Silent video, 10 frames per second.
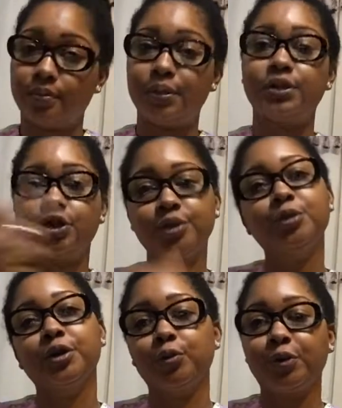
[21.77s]
but she
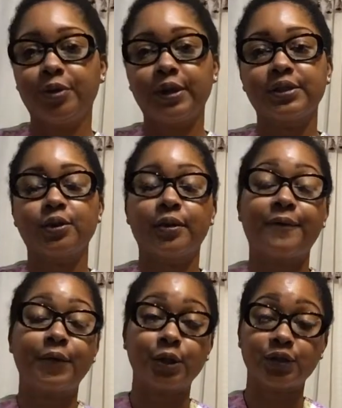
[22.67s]
went with us on the
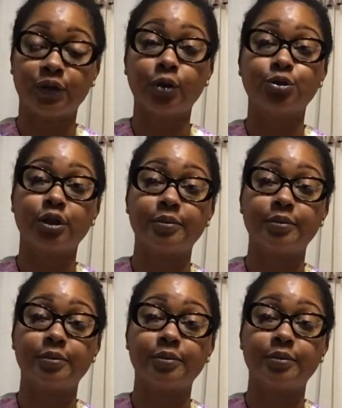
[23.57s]
first field trip.